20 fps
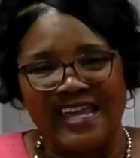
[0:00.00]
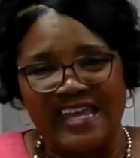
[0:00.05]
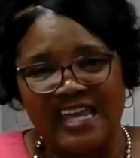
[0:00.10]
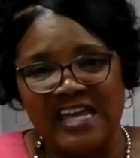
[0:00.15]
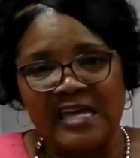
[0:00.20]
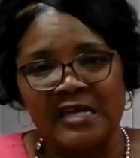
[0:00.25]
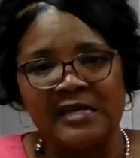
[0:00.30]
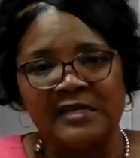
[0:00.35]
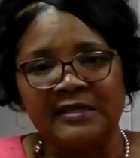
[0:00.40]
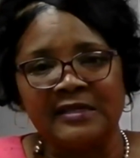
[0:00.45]

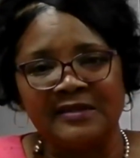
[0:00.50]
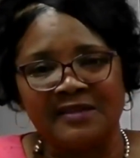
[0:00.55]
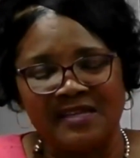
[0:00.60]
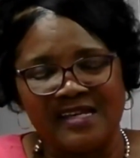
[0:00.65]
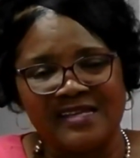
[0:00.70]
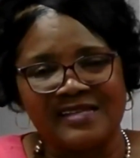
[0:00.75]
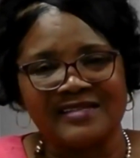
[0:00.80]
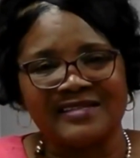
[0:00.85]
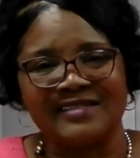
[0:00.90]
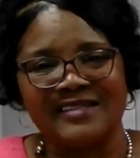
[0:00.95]
in
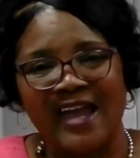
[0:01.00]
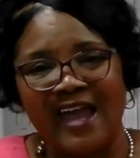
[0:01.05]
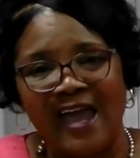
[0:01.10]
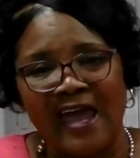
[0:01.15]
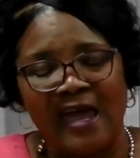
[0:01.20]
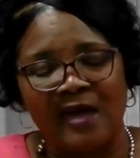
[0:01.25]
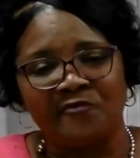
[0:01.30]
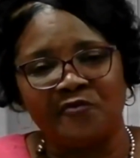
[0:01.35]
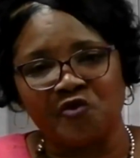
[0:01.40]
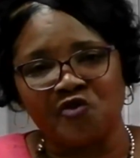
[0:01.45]
this
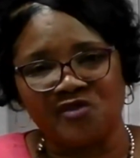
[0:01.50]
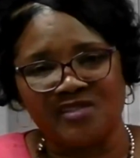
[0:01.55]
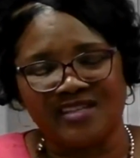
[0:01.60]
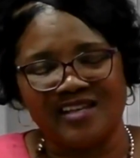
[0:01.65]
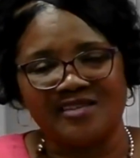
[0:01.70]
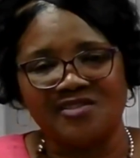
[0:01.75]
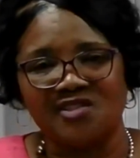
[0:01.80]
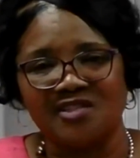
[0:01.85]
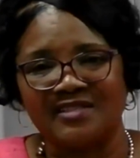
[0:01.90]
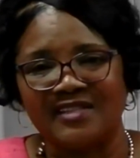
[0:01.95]
time for
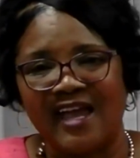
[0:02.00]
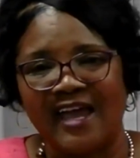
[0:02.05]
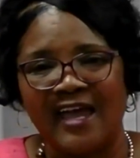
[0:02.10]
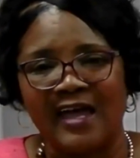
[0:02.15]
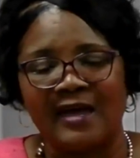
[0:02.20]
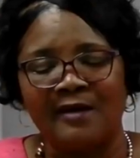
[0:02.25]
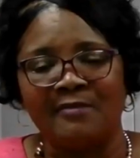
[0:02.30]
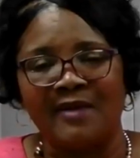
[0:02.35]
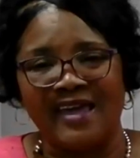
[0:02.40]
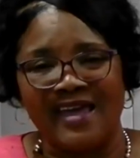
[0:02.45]
such a
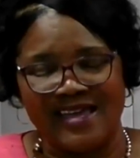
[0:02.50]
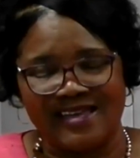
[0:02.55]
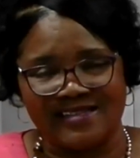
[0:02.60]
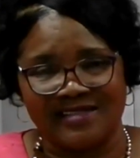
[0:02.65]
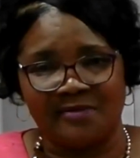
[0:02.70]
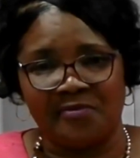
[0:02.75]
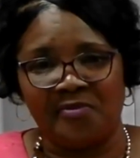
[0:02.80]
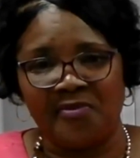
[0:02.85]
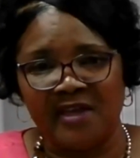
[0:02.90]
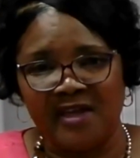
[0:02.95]
time
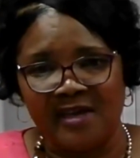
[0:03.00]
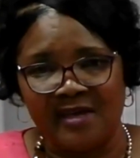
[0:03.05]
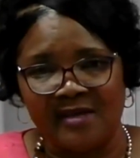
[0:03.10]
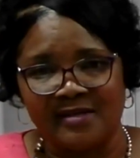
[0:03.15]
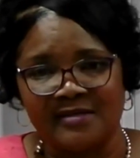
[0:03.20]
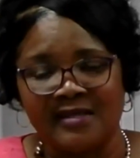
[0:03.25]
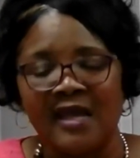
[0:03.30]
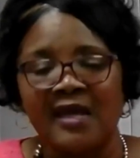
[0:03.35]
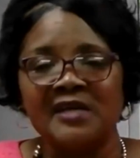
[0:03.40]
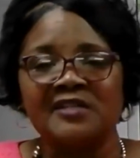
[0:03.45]
as
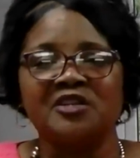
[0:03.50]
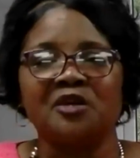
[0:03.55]
this